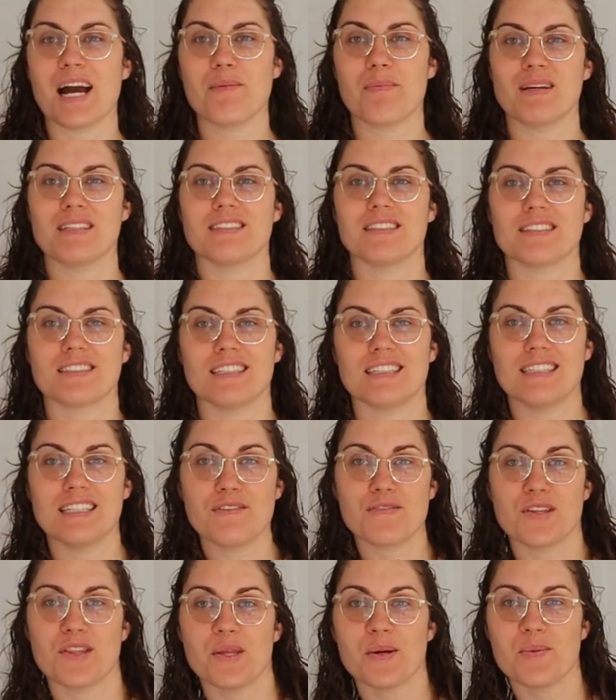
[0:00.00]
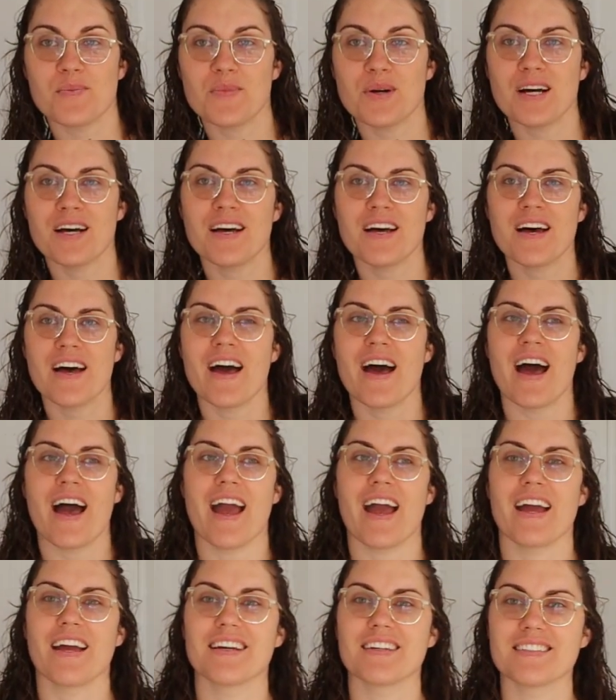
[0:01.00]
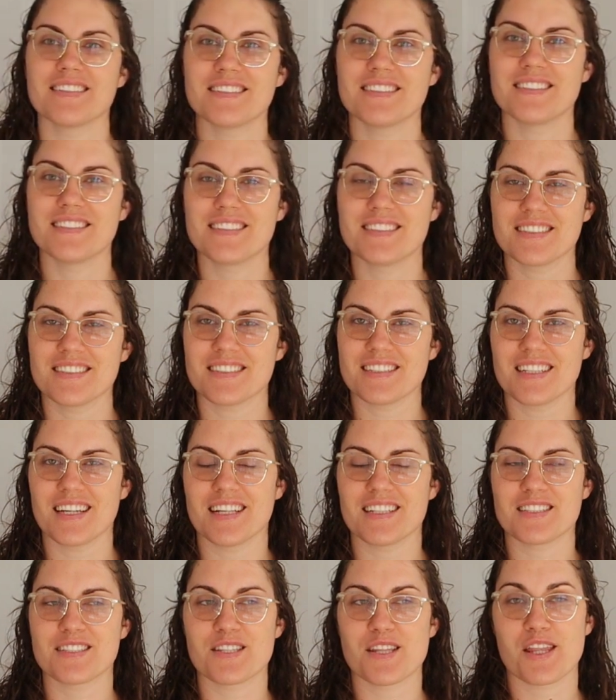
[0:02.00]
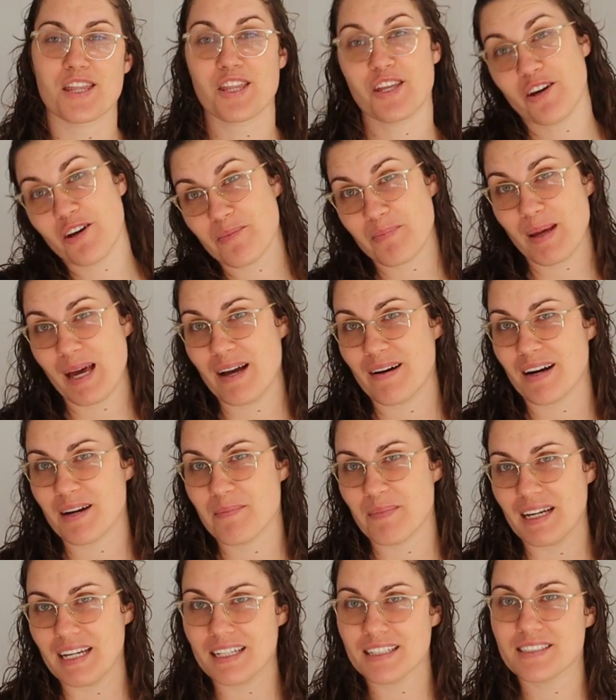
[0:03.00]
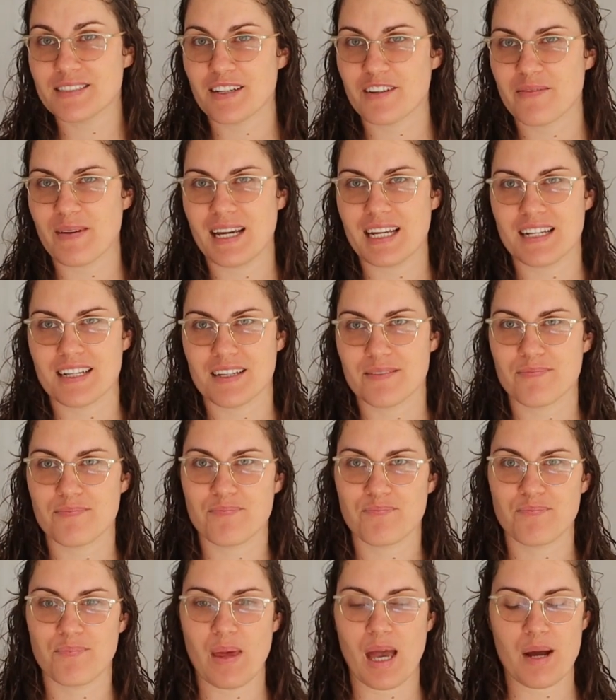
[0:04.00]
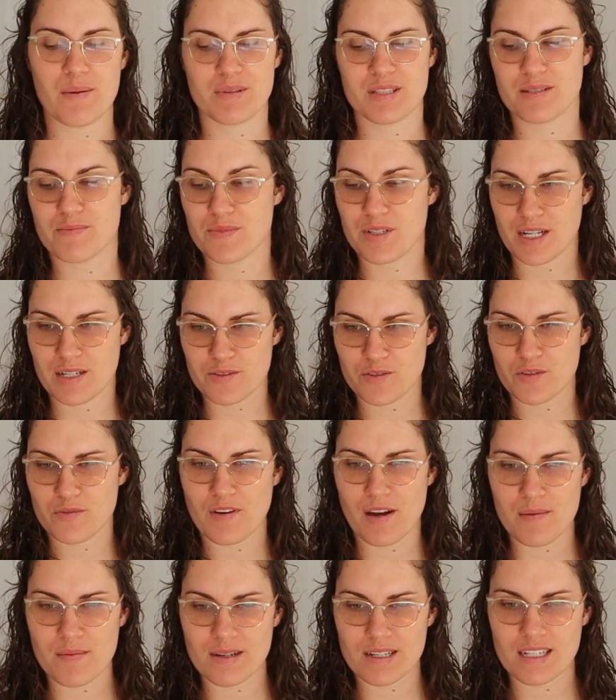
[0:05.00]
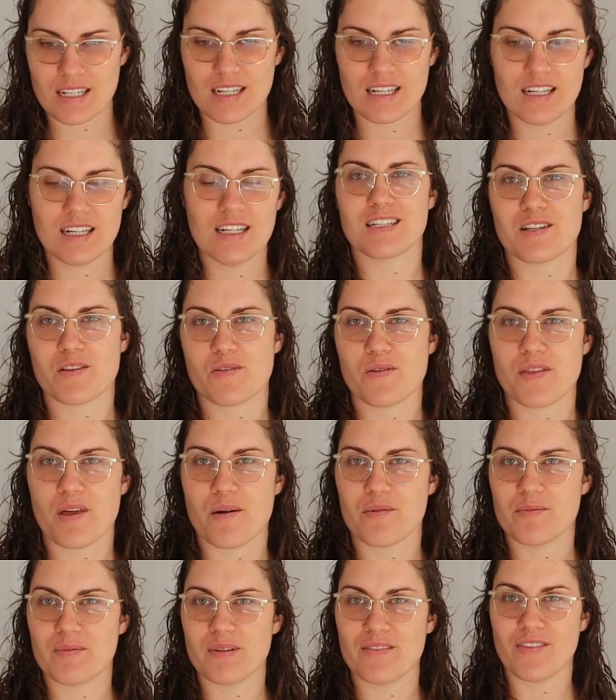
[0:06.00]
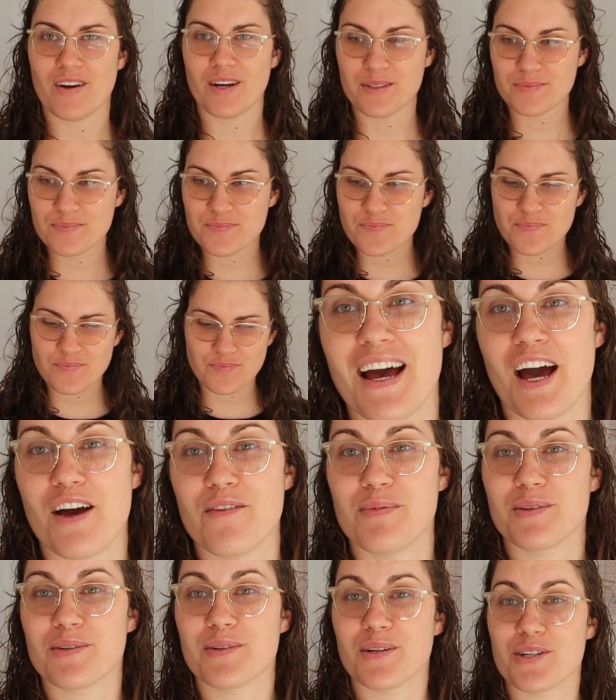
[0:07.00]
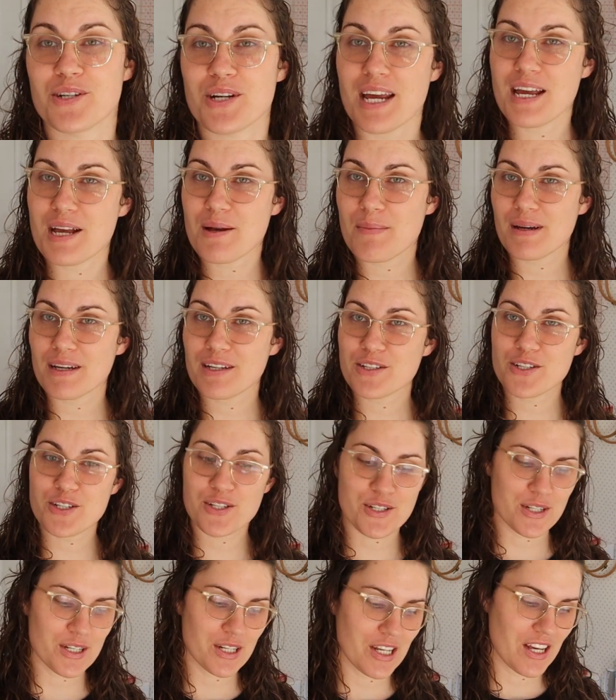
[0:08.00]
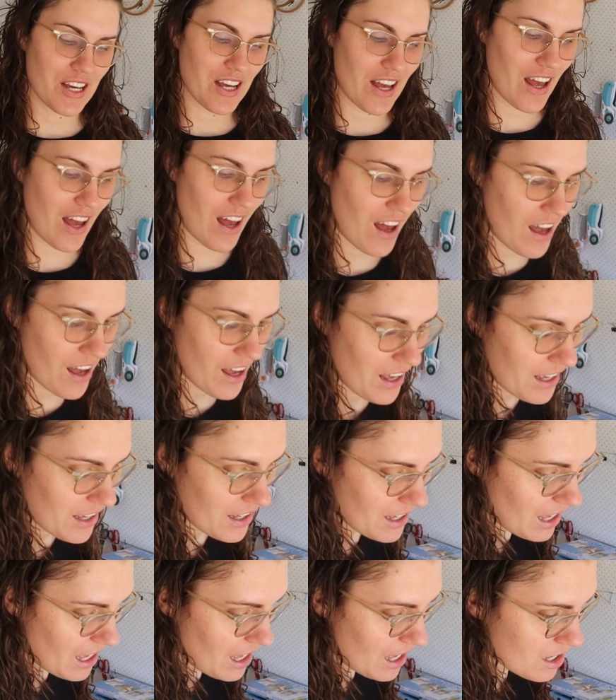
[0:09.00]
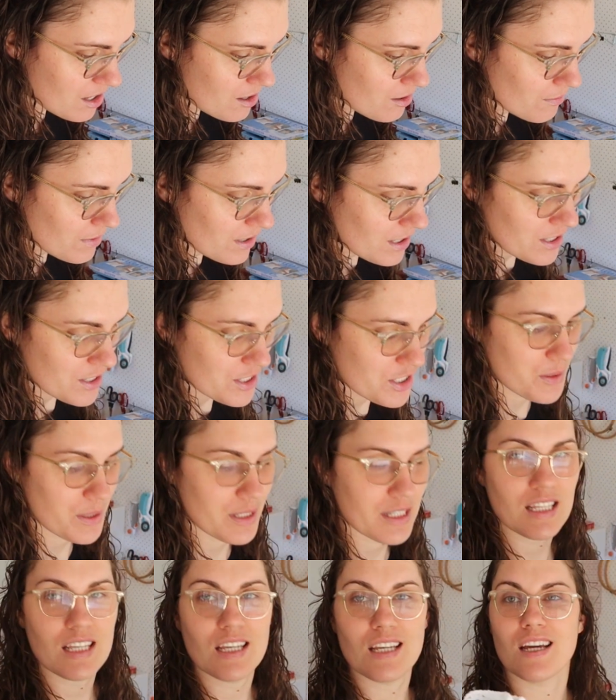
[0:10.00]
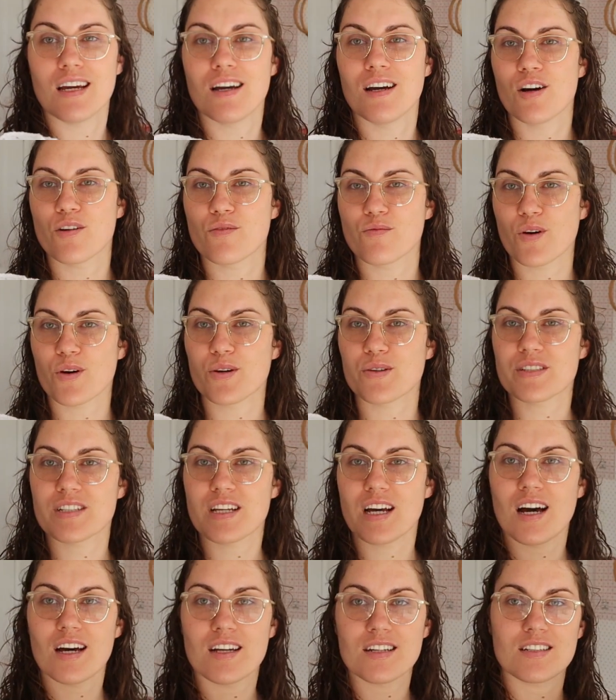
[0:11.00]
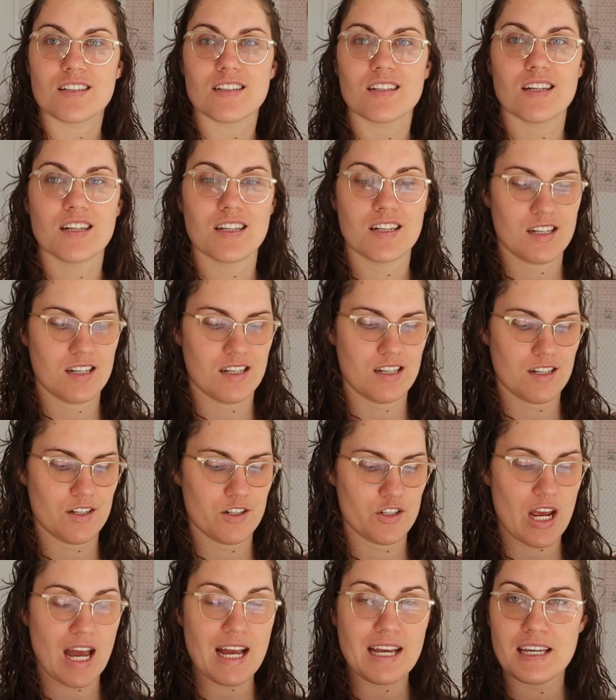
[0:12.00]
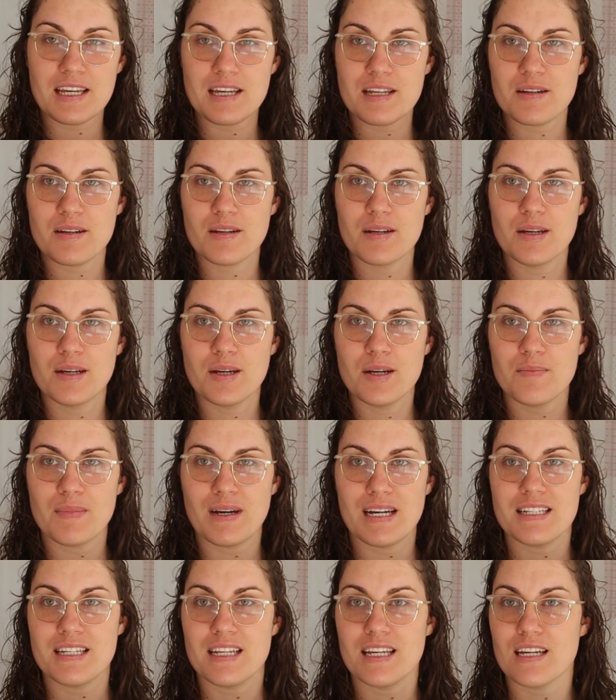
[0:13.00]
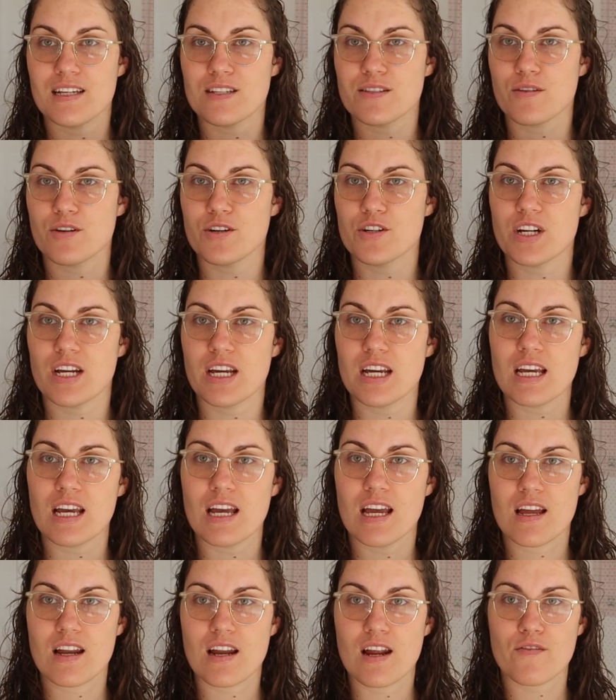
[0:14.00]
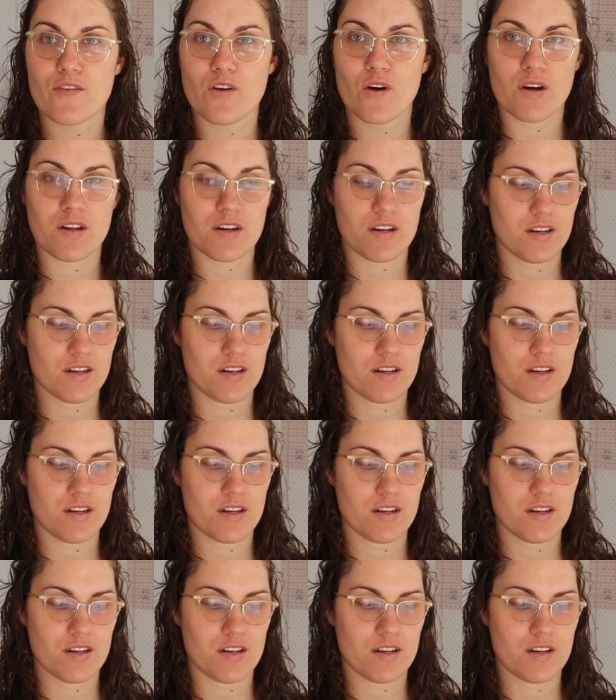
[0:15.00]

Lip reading: I basically live in them. And it's the third pair I made. So I made a pair with some dinosaur fabric because I thought that would be fun. I've been crocheting a bunch. I am doing the Rose Garden jacket by TSCrochet. And I've